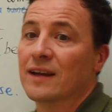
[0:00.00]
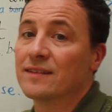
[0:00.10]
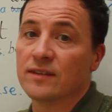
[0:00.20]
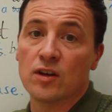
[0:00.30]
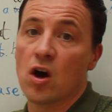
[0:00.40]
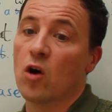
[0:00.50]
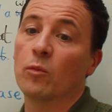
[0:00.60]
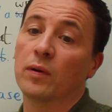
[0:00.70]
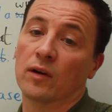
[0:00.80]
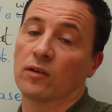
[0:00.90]
is no
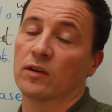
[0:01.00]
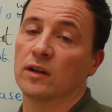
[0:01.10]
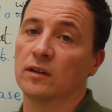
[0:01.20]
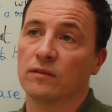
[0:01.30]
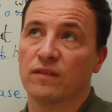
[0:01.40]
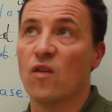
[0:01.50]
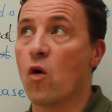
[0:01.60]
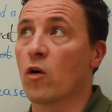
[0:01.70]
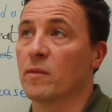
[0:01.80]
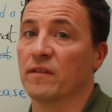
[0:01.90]
plural
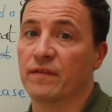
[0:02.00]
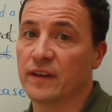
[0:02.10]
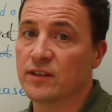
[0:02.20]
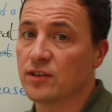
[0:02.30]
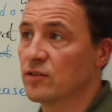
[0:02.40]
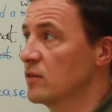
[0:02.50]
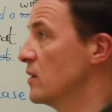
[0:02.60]
form of fish,